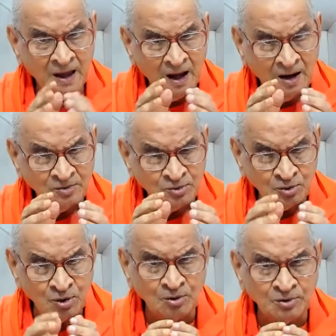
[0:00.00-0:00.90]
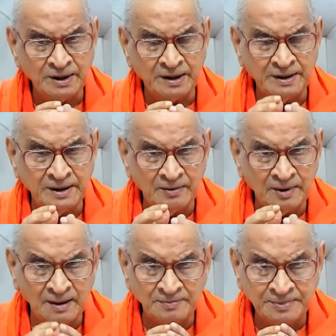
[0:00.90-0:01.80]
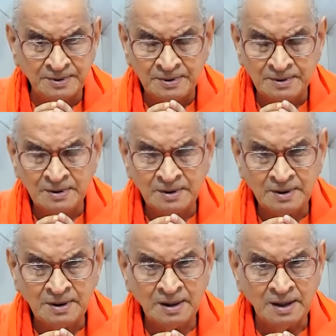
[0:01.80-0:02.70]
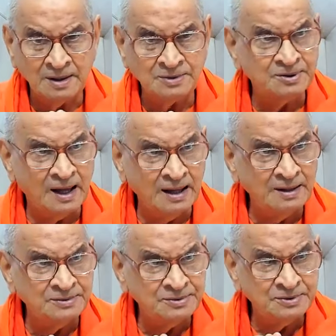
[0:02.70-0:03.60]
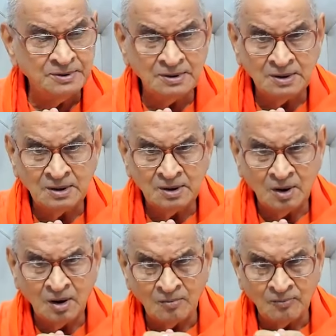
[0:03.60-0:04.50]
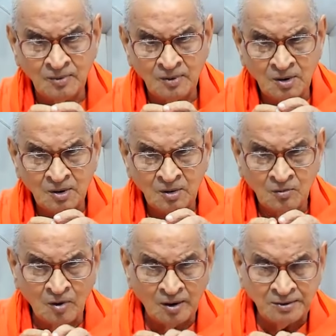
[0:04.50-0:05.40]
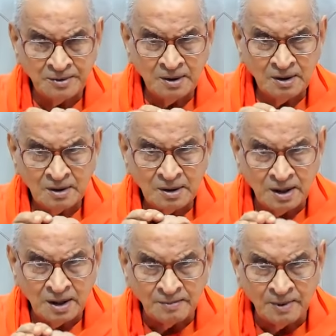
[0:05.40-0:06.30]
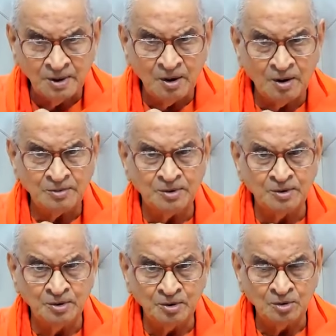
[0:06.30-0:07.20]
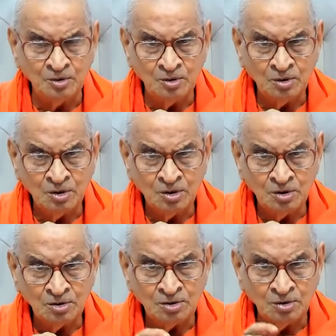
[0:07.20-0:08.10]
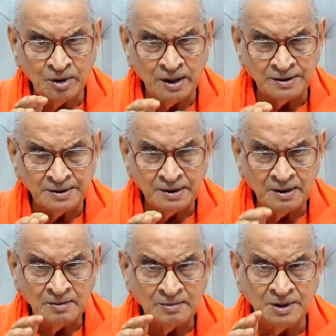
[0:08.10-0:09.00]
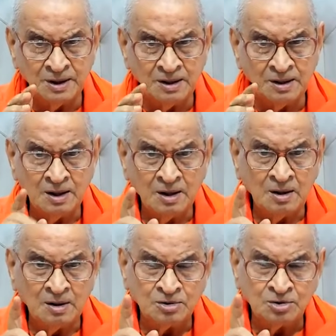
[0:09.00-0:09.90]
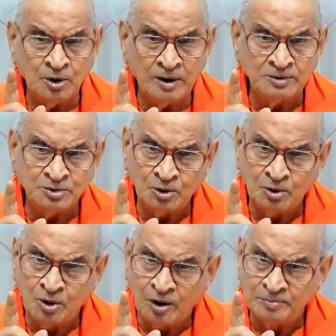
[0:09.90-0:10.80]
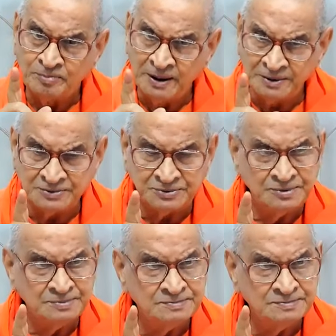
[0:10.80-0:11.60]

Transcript: And so they developed a science of what karma you have to do to get the so-and-so God pleased.